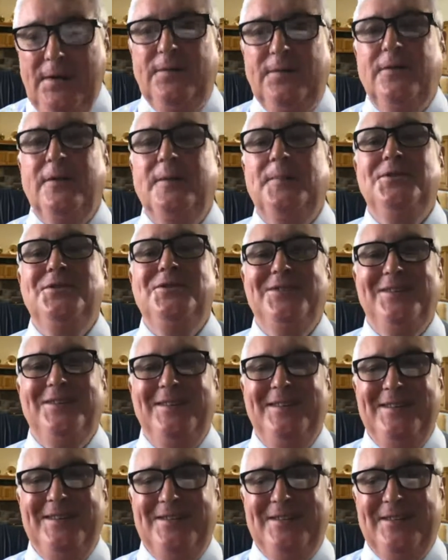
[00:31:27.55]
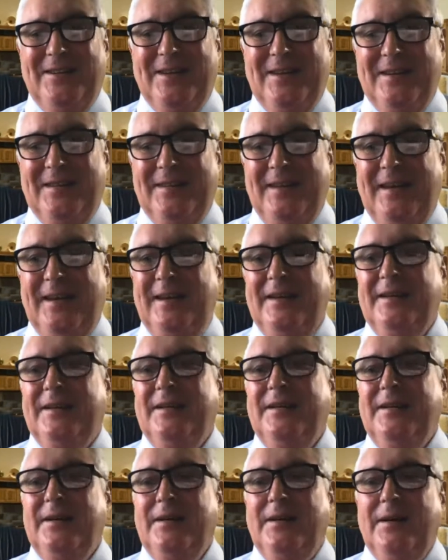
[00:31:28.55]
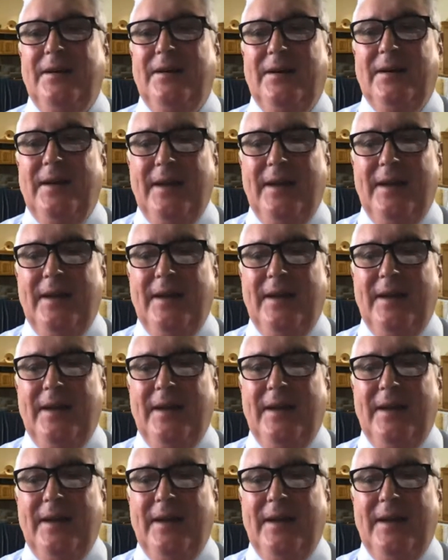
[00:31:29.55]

for opportunities like that, I